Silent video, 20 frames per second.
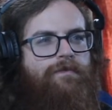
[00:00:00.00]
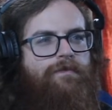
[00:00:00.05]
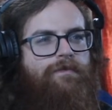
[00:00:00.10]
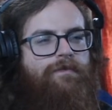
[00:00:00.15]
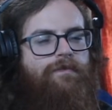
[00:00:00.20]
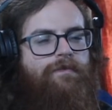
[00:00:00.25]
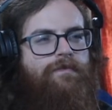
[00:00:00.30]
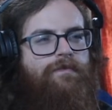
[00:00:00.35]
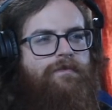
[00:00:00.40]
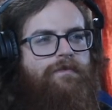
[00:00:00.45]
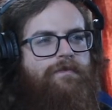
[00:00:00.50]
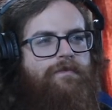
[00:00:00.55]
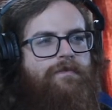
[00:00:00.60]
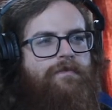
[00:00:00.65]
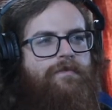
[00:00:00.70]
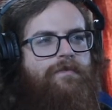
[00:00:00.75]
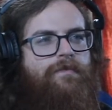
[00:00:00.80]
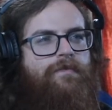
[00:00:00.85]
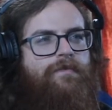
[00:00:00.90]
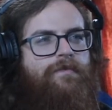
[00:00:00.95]

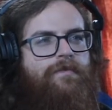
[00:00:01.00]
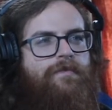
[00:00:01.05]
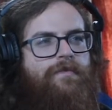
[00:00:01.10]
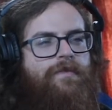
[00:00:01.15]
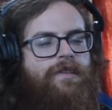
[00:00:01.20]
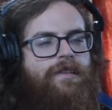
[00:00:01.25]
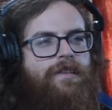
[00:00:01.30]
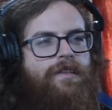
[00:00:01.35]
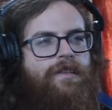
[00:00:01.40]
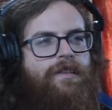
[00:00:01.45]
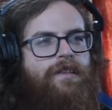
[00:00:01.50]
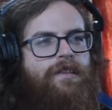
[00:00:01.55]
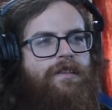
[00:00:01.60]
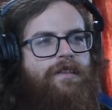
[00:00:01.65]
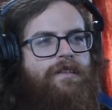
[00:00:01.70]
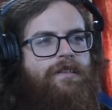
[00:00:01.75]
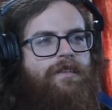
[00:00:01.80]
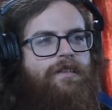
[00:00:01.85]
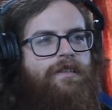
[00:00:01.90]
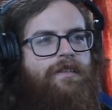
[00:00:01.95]

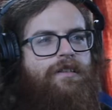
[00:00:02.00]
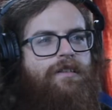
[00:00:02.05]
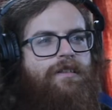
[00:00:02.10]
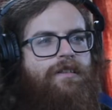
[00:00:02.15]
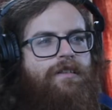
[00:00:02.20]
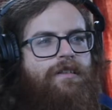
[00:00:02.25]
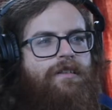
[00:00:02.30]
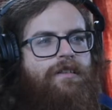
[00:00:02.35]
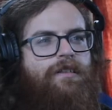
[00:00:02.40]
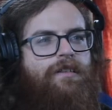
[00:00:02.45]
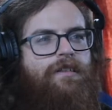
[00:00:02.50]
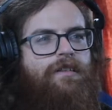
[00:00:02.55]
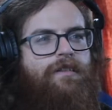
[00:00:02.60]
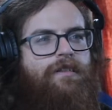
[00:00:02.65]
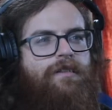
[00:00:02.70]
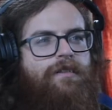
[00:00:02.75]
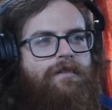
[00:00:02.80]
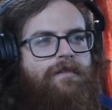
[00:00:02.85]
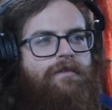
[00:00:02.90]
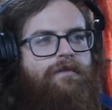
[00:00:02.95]

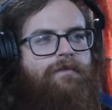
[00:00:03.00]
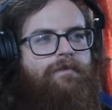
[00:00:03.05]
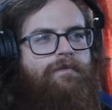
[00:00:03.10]
Nothing is said.